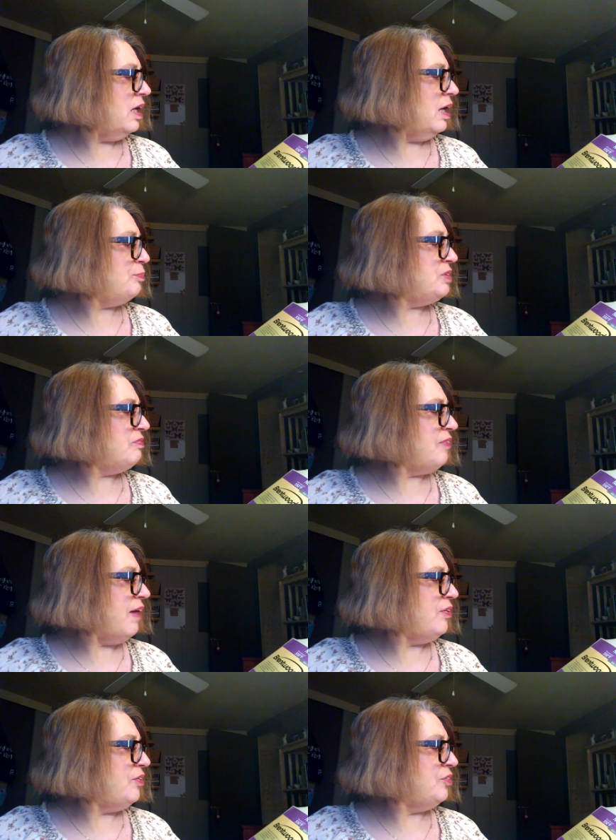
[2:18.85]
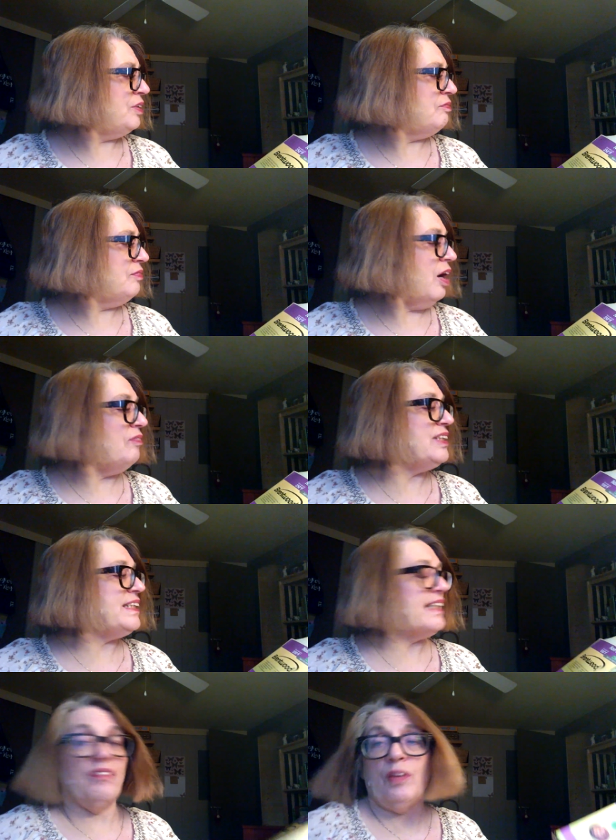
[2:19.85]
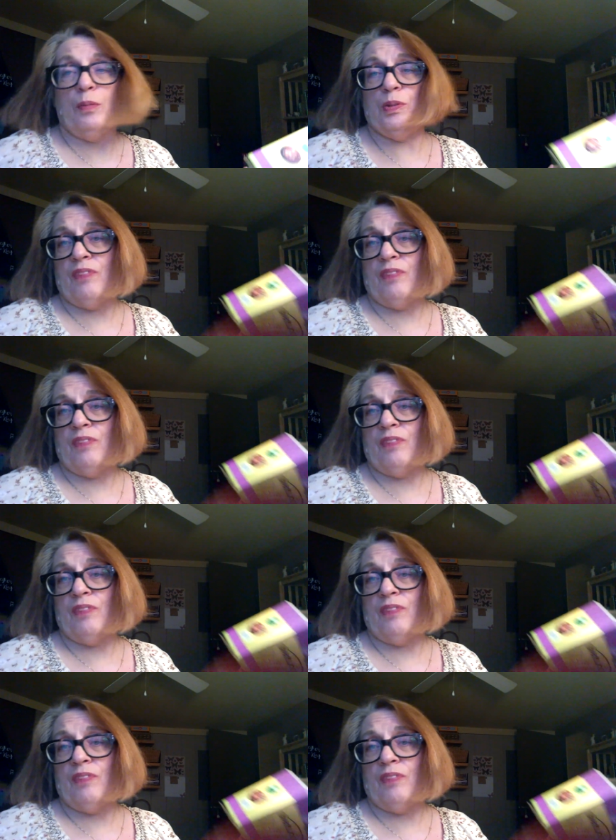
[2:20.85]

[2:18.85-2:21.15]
up to 500, oven safe, up to